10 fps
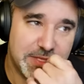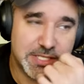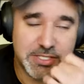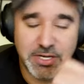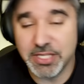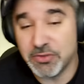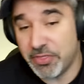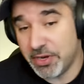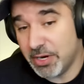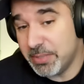this is turning into a
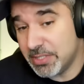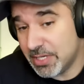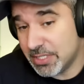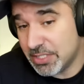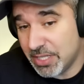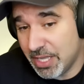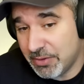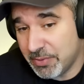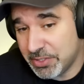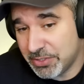therapy session,
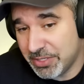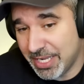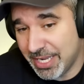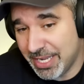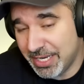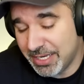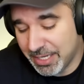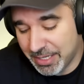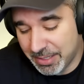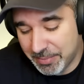uh, Richard.
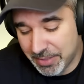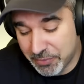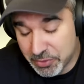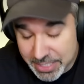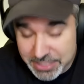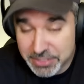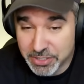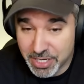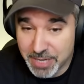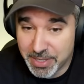And um, if you need to
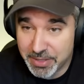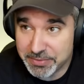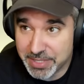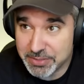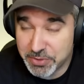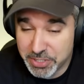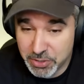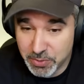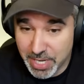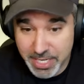talk about things with
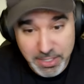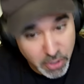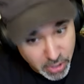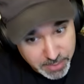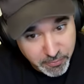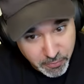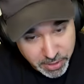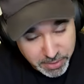Hugh, I can call him for